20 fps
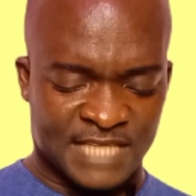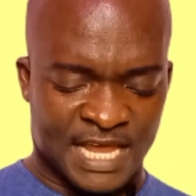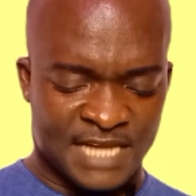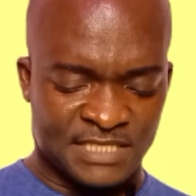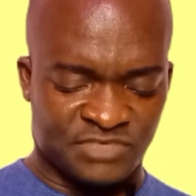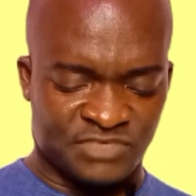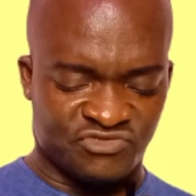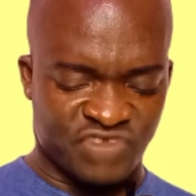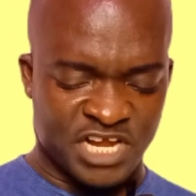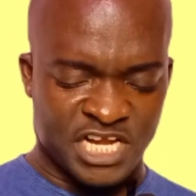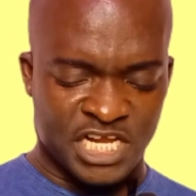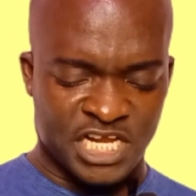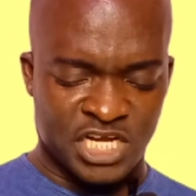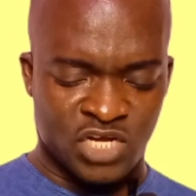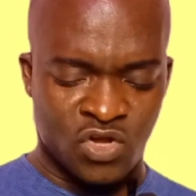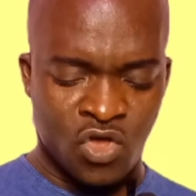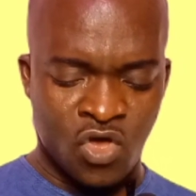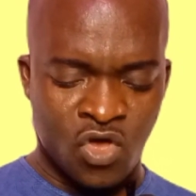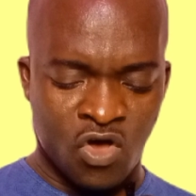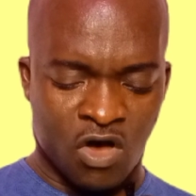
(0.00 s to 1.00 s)
and
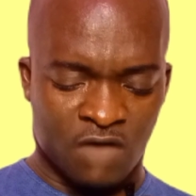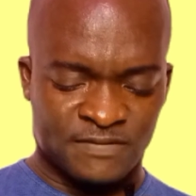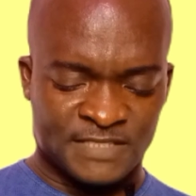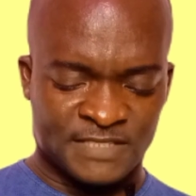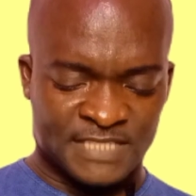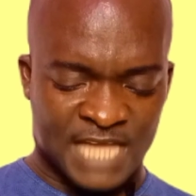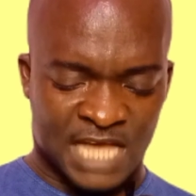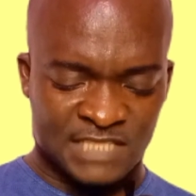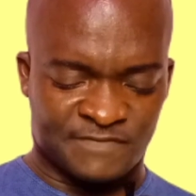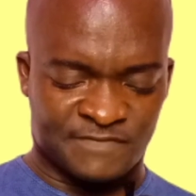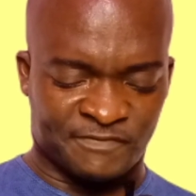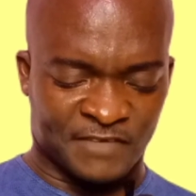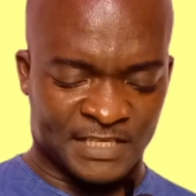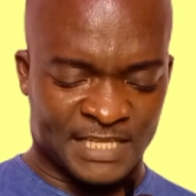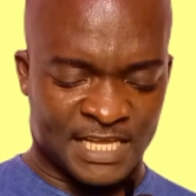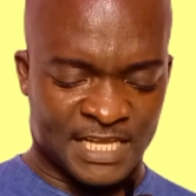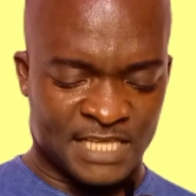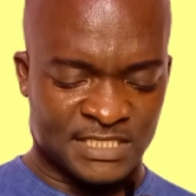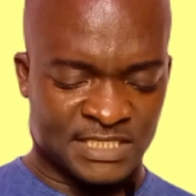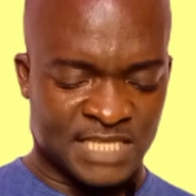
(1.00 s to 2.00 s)
training of staff for
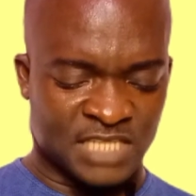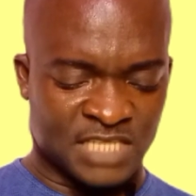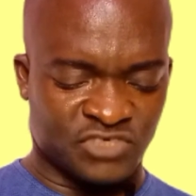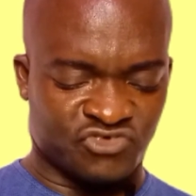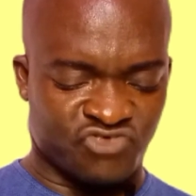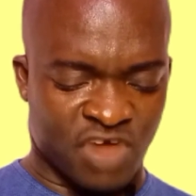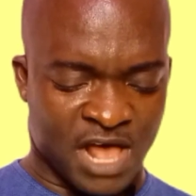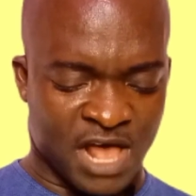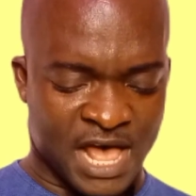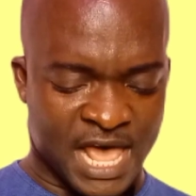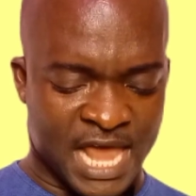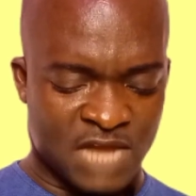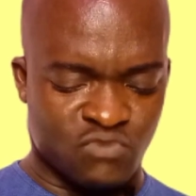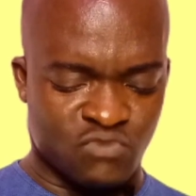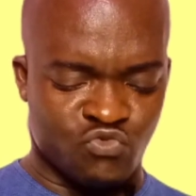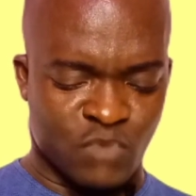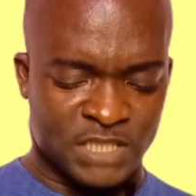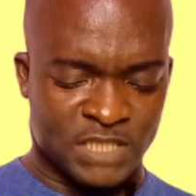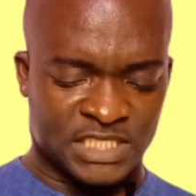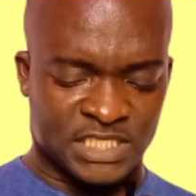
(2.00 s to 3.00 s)
the Central
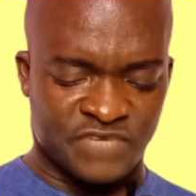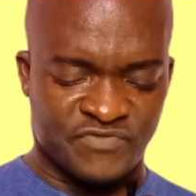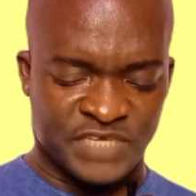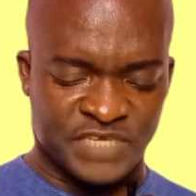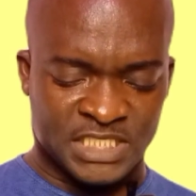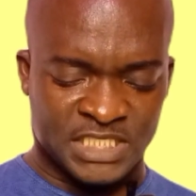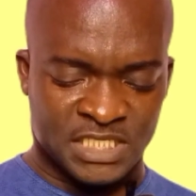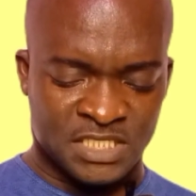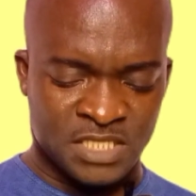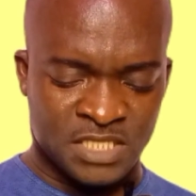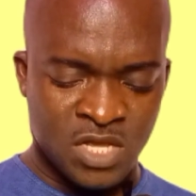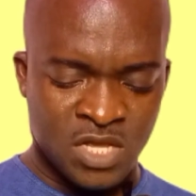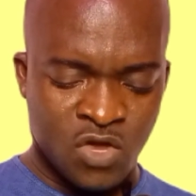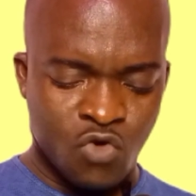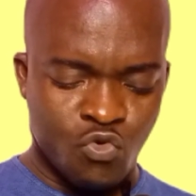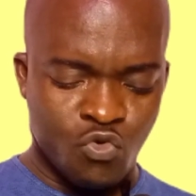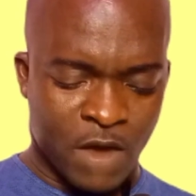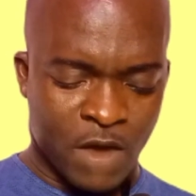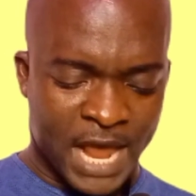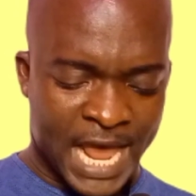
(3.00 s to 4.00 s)
and Western region
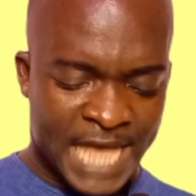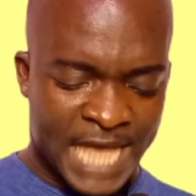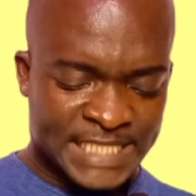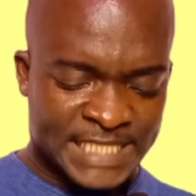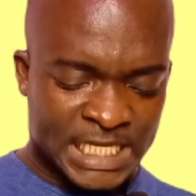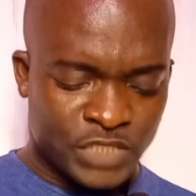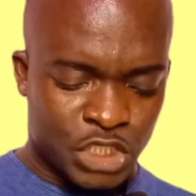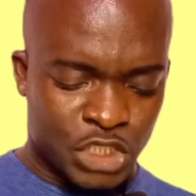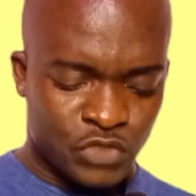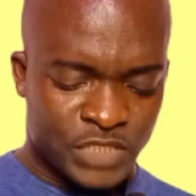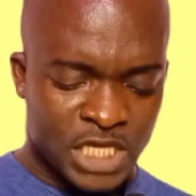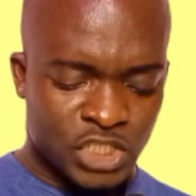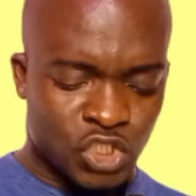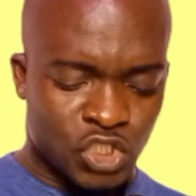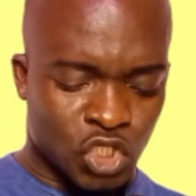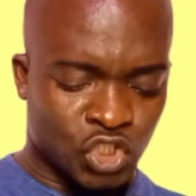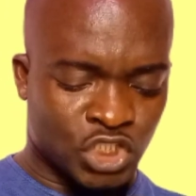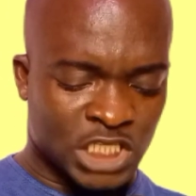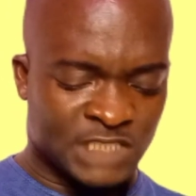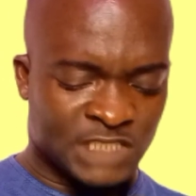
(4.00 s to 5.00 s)
were executed
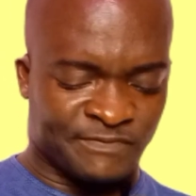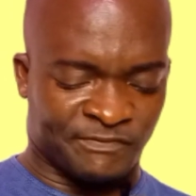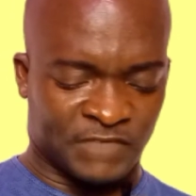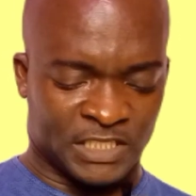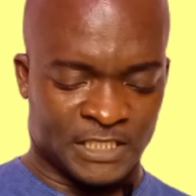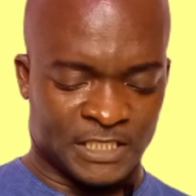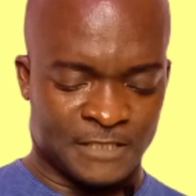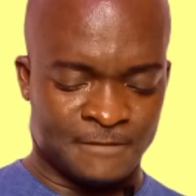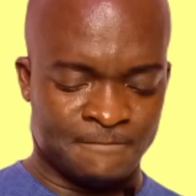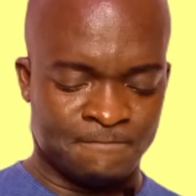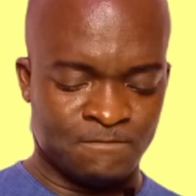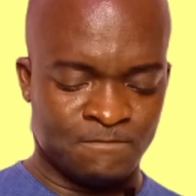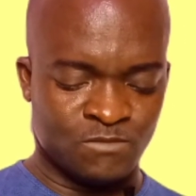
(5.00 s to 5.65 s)
successfully,